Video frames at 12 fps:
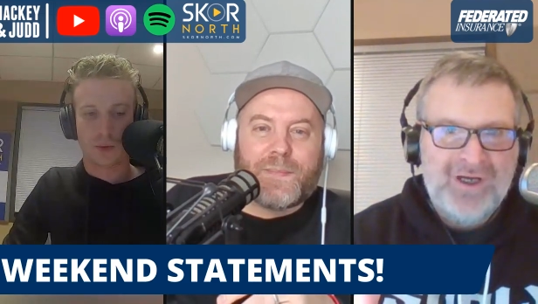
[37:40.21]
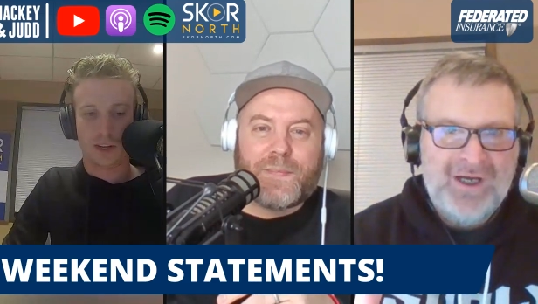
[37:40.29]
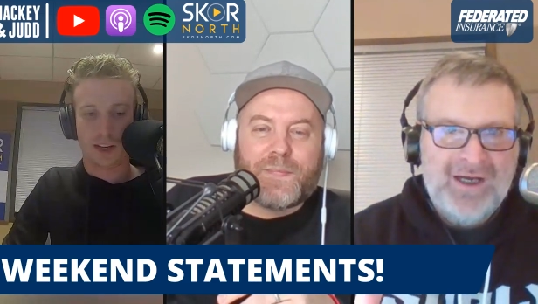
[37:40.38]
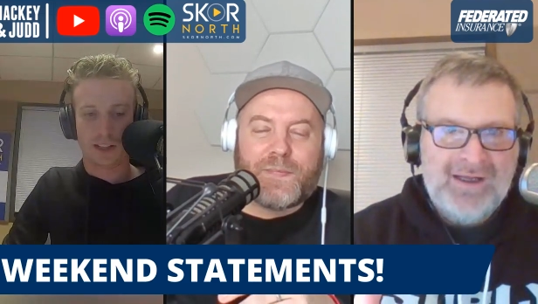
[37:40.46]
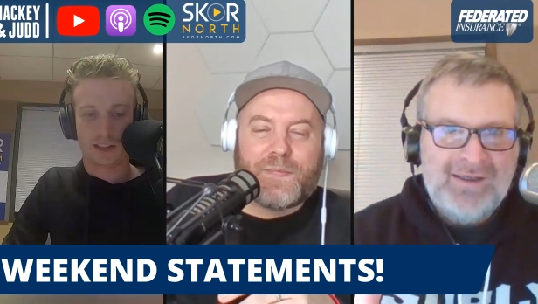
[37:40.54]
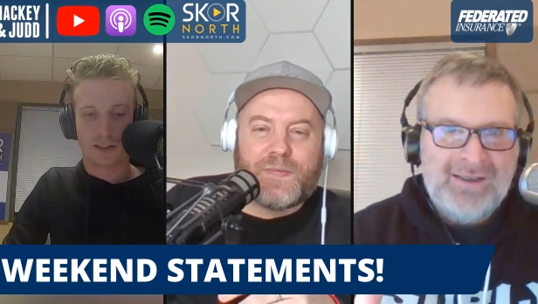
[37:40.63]
Speaker 1: What
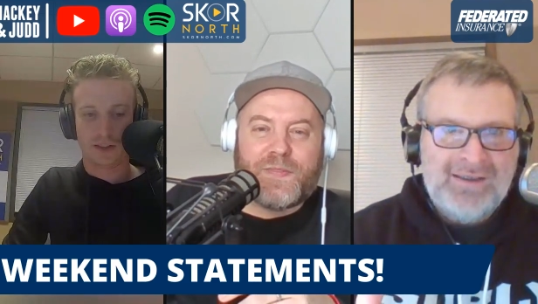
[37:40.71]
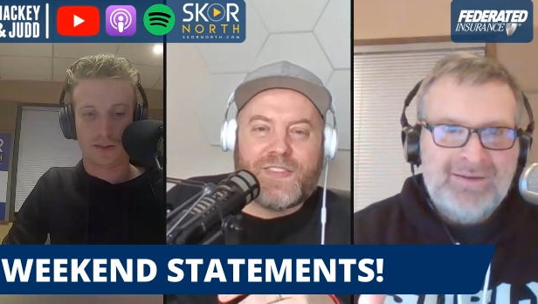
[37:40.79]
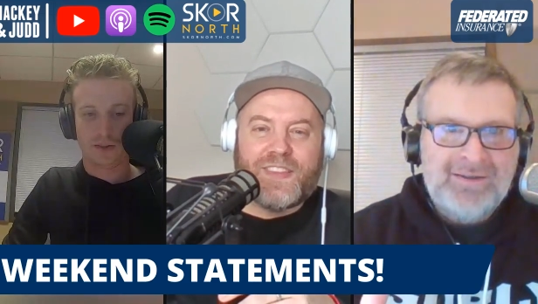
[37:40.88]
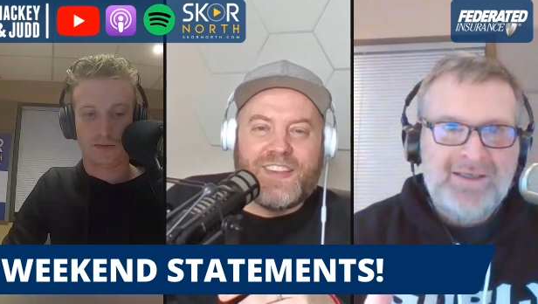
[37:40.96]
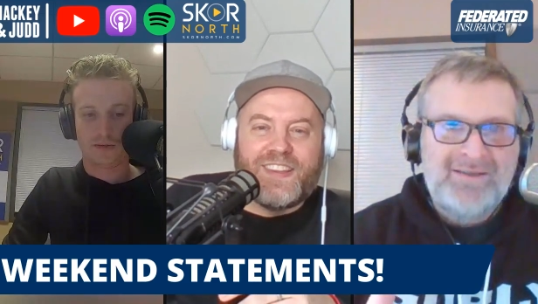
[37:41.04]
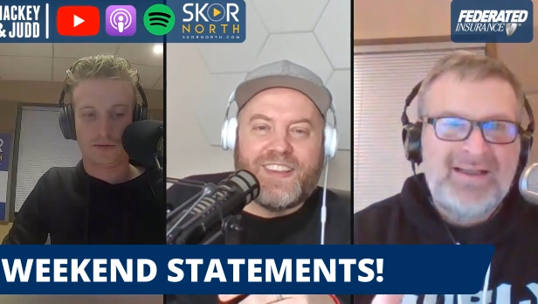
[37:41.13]
did I just
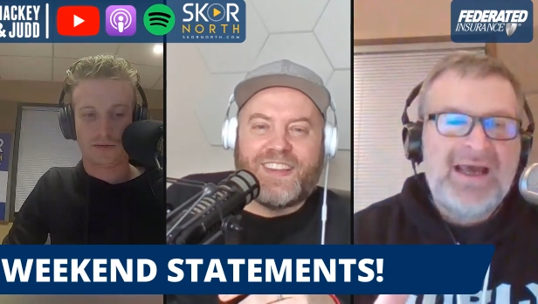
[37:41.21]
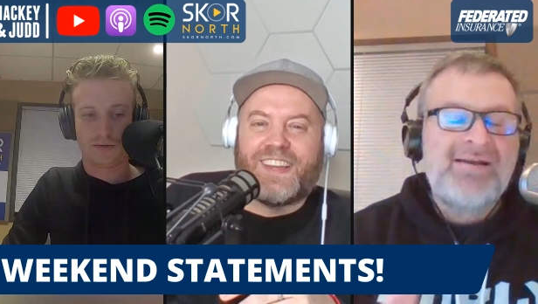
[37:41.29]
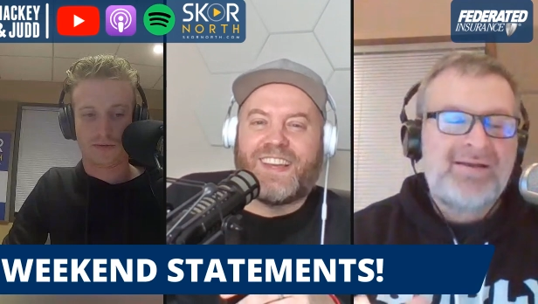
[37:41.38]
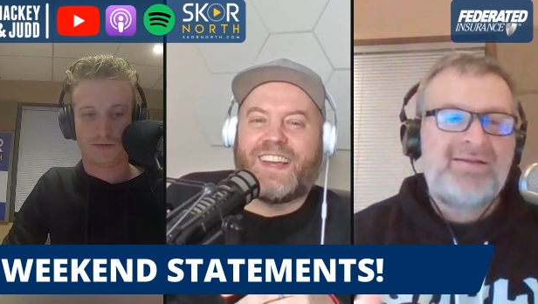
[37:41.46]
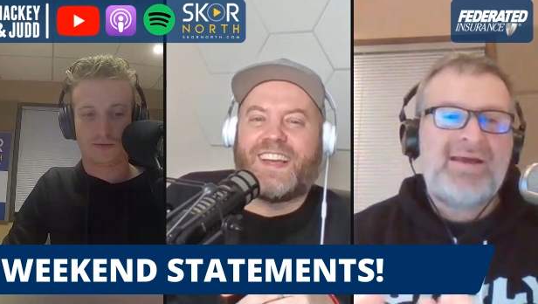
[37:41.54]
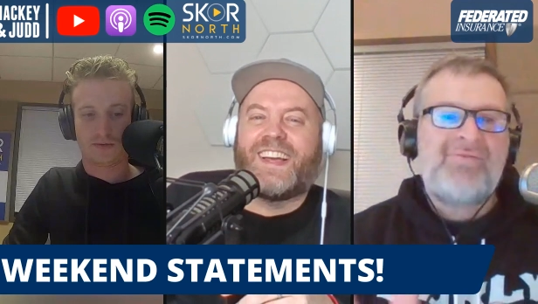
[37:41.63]
do? Because
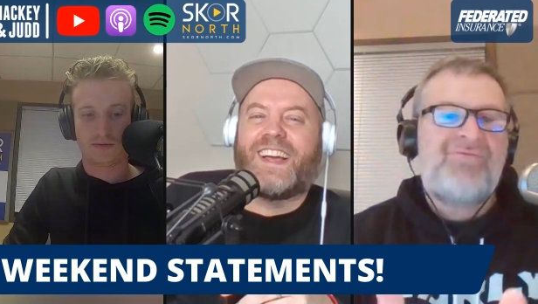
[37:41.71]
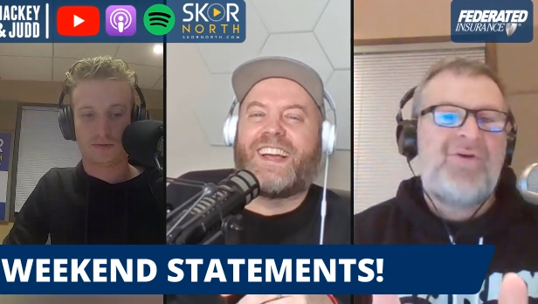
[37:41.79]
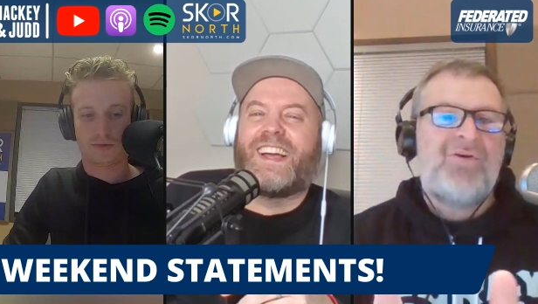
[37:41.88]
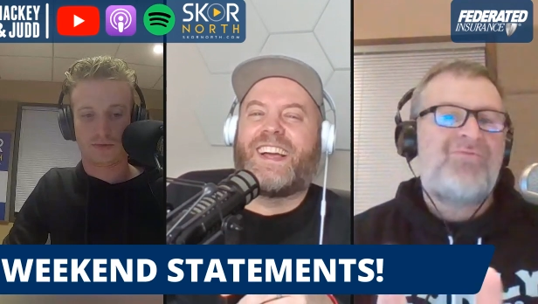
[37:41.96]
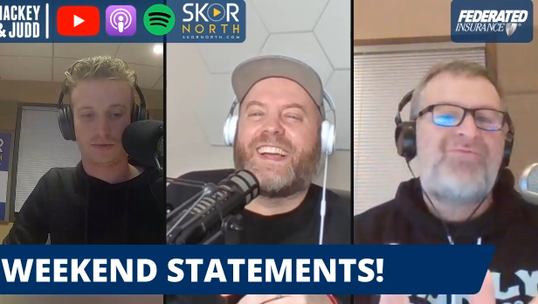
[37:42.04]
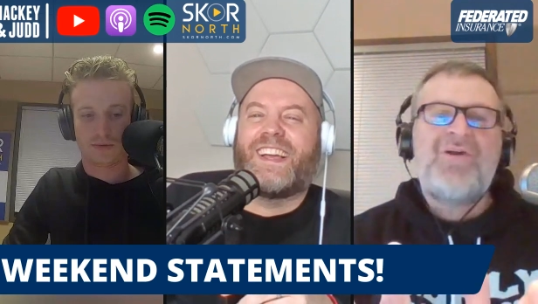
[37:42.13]
then then
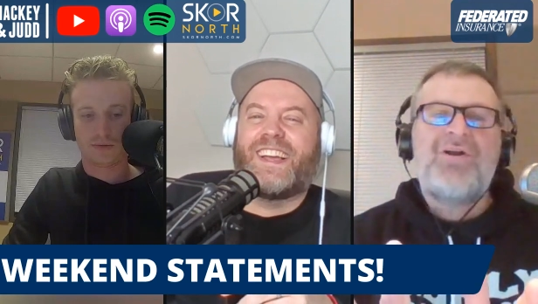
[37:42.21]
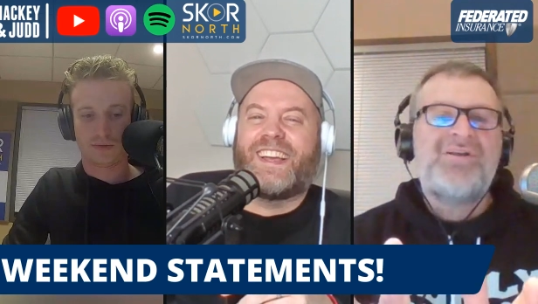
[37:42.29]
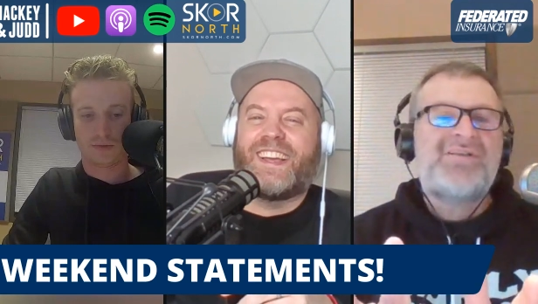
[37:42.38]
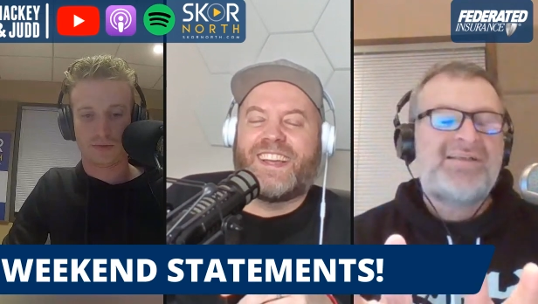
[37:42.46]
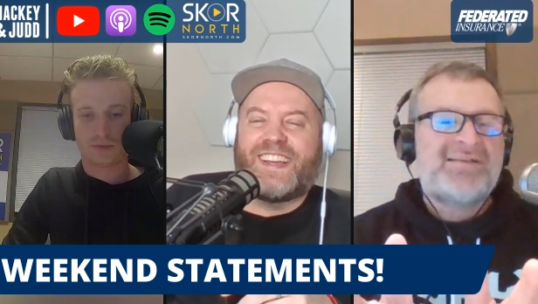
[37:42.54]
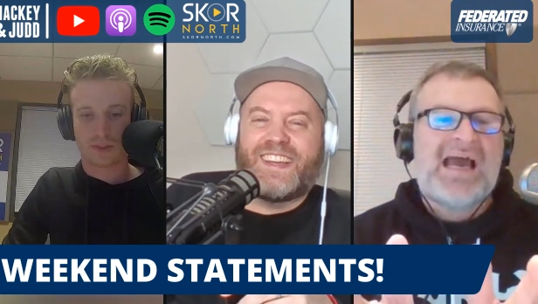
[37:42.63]
Phil Phil
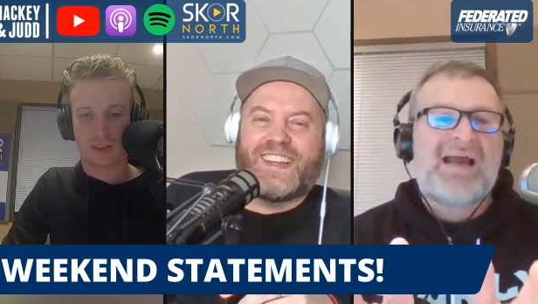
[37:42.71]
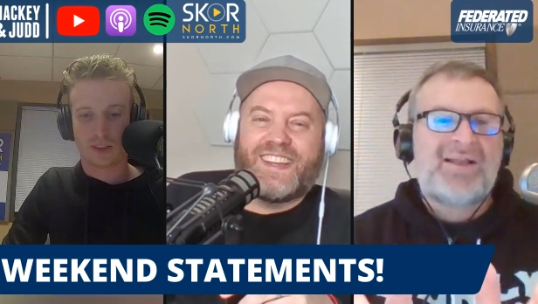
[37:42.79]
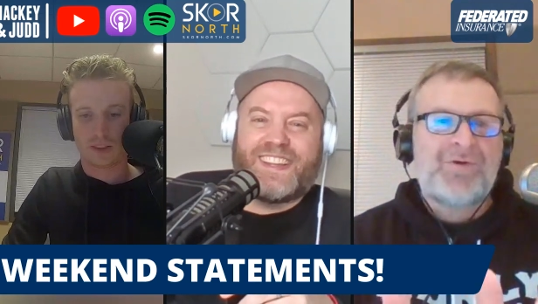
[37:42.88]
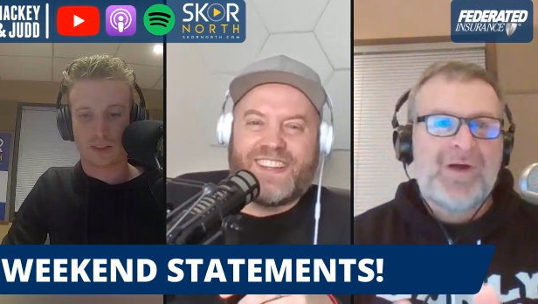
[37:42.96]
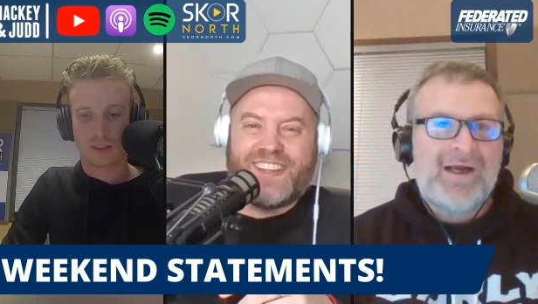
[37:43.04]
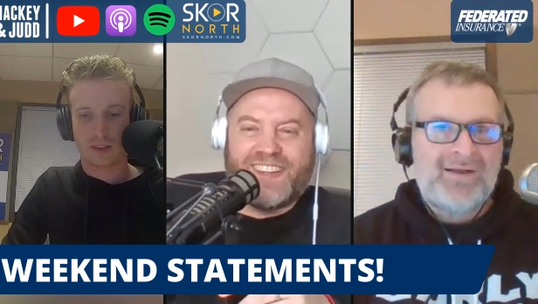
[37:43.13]
is
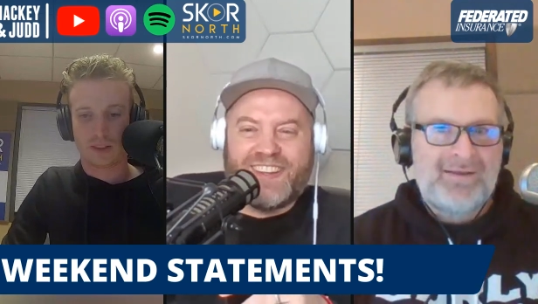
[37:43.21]
exactly right.